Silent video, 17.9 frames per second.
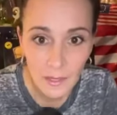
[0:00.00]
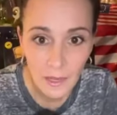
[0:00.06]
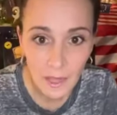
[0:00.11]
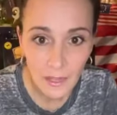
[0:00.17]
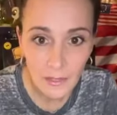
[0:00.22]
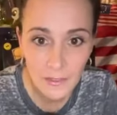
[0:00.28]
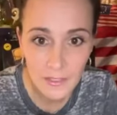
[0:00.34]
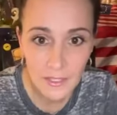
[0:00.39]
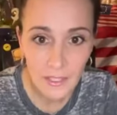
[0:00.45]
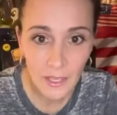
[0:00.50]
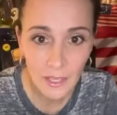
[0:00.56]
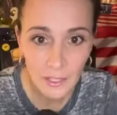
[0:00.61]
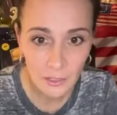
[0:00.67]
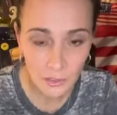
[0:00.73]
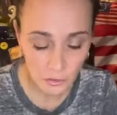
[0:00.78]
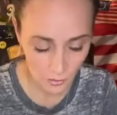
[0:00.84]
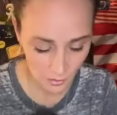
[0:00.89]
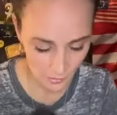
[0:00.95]
Hi,
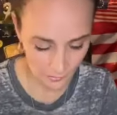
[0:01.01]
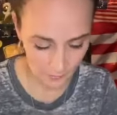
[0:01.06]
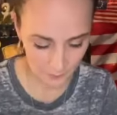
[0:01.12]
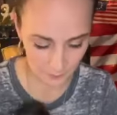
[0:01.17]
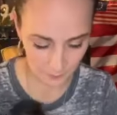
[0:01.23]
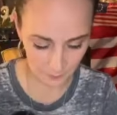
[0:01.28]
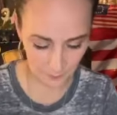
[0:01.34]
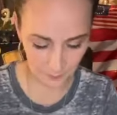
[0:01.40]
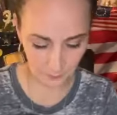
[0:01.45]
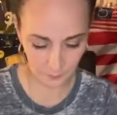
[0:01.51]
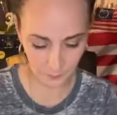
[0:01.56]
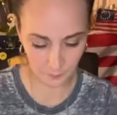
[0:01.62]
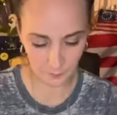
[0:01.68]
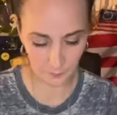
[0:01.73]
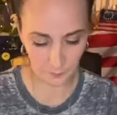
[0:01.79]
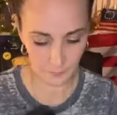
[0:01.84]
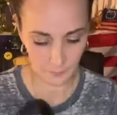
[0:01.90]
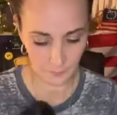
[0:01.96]
Tiandra.
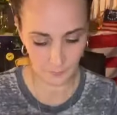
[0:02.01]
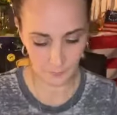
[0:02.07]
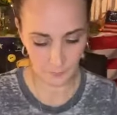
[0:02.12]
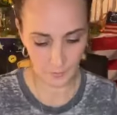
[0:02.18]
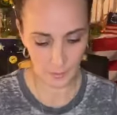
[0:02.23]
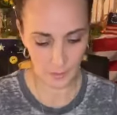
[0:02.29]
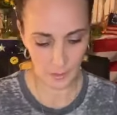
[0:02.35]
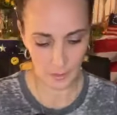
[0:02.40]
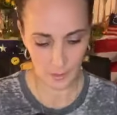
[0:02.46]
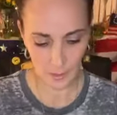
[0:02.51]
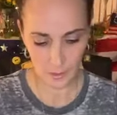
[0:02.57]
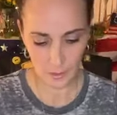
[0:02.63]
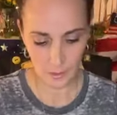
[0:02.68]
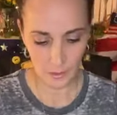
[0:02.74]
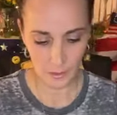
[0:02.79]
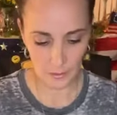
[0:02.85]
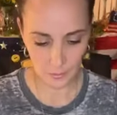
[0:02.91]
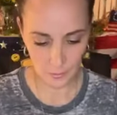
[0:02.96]

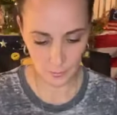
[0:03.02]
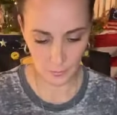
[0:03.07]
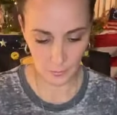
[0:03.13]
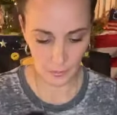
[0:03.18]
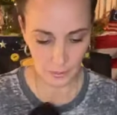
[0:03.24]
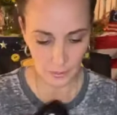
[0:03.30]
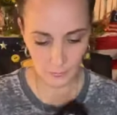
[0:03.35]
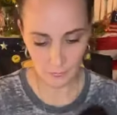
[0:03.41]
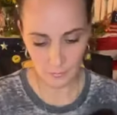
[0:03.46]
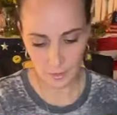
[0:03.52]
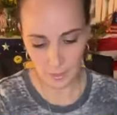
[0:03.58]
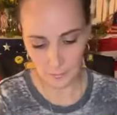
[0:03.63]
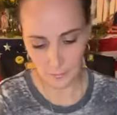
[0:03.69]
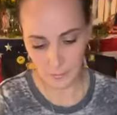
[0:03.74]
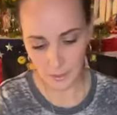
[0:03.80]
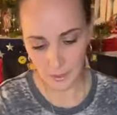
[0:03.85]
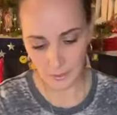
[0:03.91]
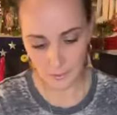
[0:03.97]
All right, so we're going to give that a
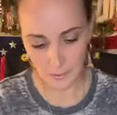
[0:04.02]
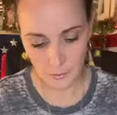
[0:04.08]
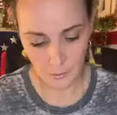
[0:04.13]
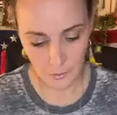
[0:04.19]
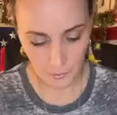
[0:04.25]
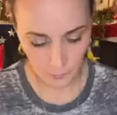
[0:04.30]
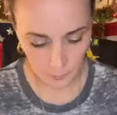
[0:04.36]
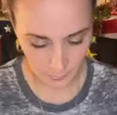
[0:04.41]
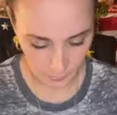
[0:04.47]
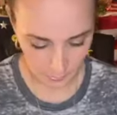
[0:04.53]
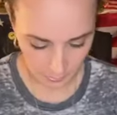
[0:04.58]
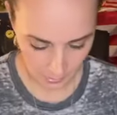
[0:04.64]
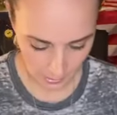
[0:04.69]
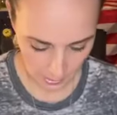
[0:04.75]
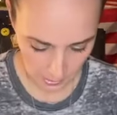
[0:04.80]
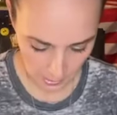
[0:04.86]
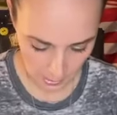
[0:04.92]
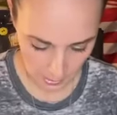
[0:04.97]
minute to do its
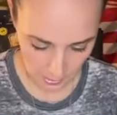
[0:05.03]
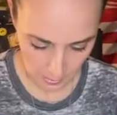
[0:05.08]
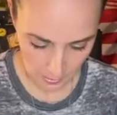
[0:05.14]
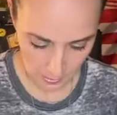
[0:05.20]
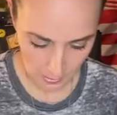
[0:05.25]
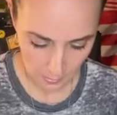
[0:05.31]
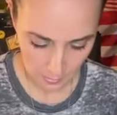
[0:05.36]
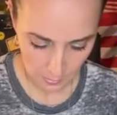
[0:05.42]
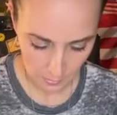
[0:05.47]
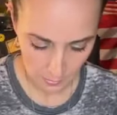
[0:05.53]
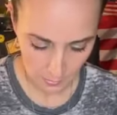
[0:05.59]
thing.